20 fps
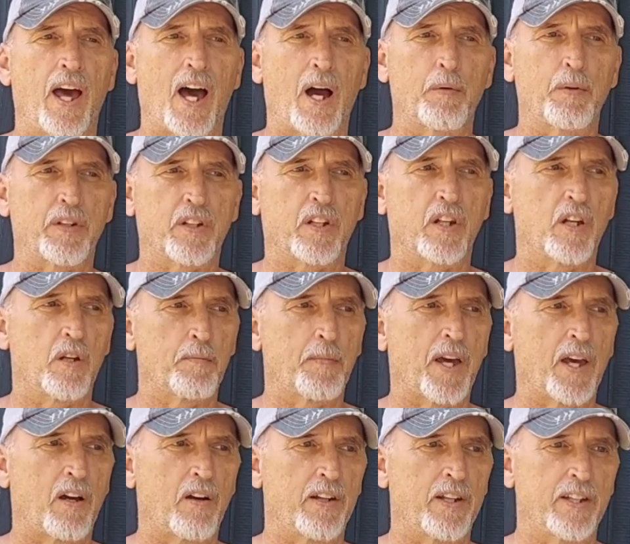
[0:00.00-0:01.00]
I would come
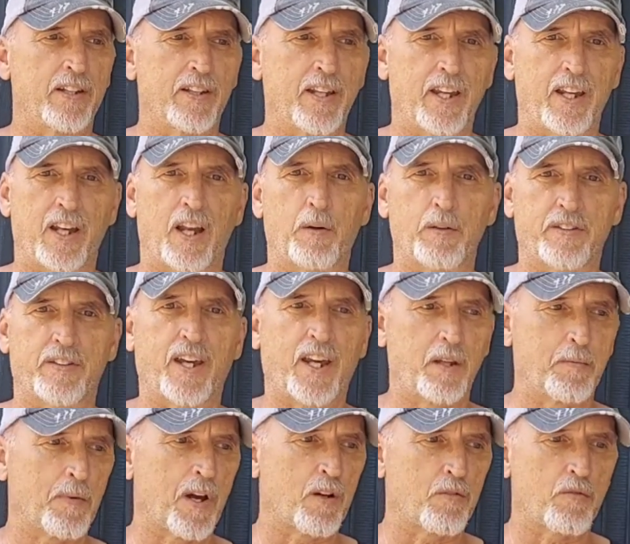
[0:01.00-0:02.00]
out and I would
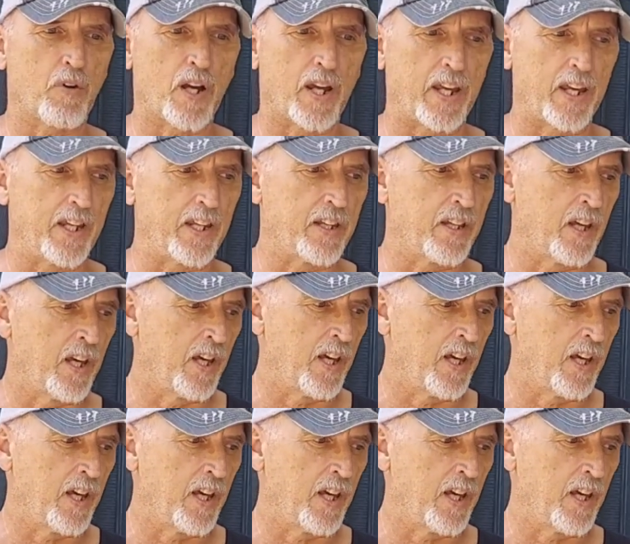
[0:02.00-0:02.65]
take my rake